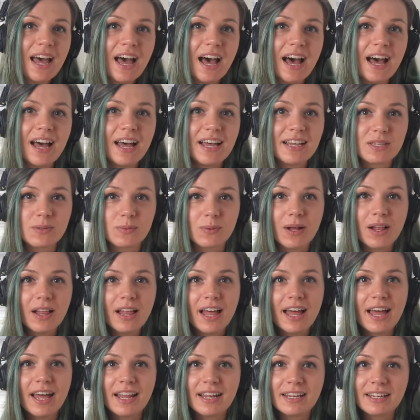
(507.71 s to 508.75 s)
as well
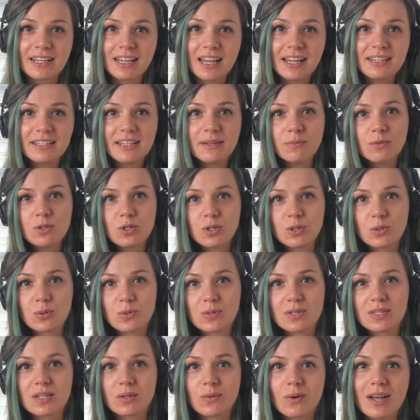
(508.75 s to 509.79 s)
and let them choose
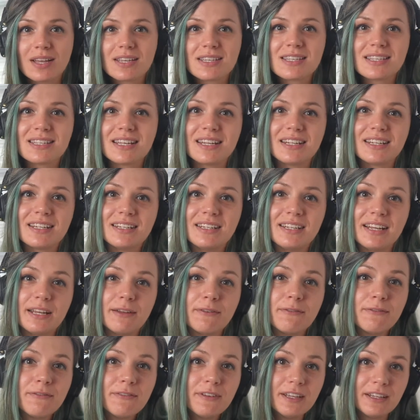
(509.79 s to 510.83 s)
the ones that they
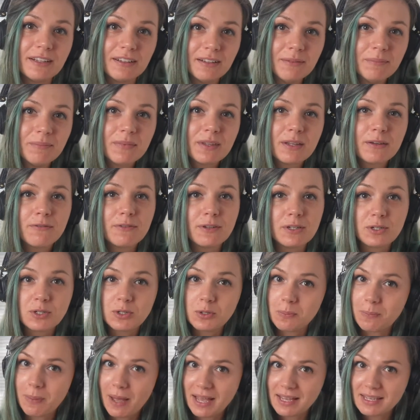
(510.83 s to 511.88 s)
feel fit you
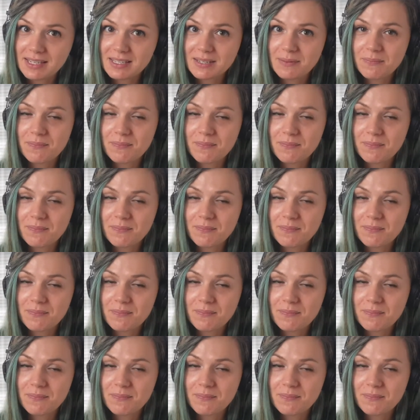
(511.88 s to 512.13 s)
best.